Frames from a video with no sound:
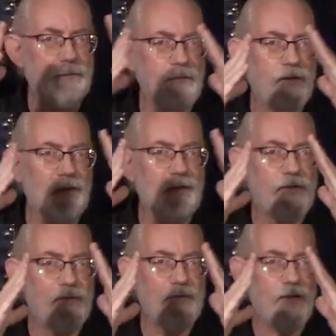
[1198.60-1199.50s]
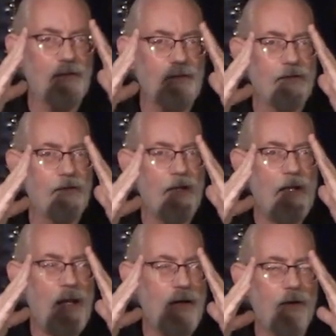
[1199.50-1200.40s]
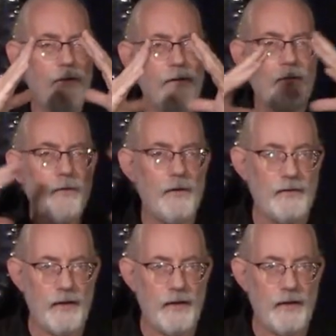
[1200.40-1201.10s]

was a little narrow as far as